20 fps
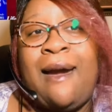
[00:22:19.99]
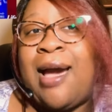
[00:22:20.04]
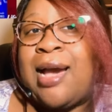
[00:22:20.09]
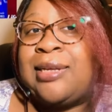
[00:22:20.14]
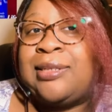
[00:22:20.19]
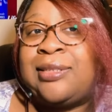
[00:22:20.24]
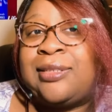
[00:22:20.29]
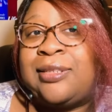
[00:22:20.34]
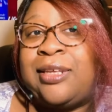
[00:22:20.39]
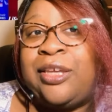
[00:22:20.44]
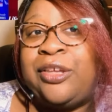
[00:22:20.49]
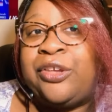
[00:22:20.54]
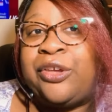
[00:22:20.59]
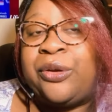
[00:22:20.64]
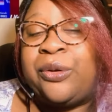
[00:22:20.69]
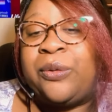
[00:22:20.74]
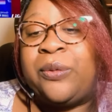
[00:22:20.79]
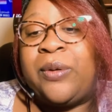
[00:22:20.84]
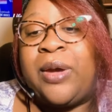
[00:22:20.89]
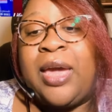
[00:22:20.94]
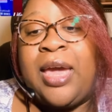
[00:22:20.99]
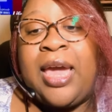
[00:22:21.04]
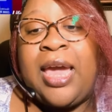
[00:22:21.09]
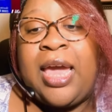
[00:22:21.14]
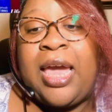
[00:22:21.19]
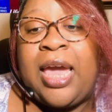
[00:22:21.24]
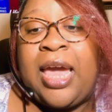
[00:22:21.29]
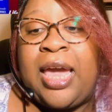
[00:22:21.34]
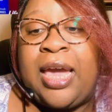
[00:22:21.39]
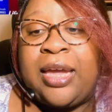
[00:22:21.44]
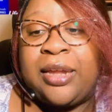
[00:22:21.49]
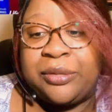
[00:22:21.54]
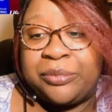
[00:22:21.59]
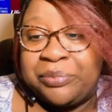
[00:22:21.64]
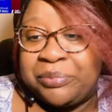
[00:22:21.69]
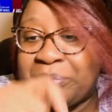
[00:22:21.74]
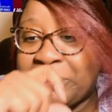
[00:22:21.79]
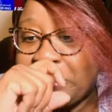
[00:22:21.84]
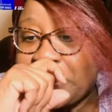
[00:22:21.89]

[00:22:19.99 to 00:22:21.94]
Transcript: I see you. And